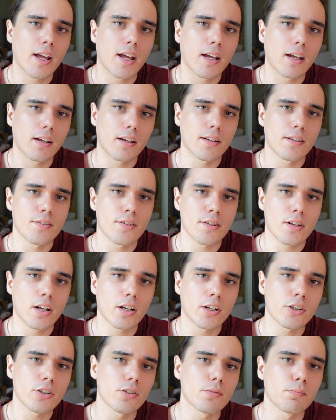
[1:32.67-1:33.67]
as
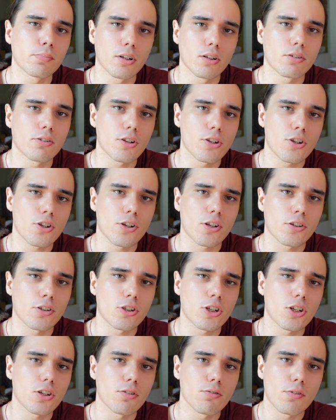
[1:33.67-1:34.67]
a good brokerage to
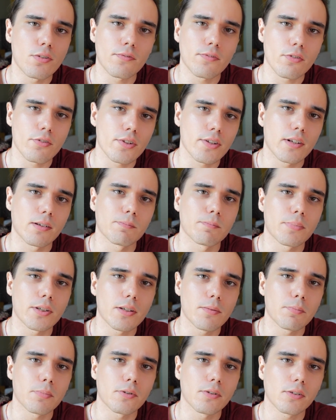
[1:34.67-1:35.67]
choose for some
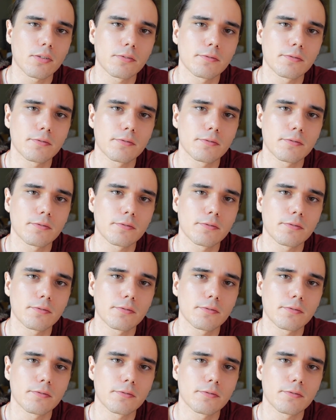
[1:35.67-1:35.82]
people?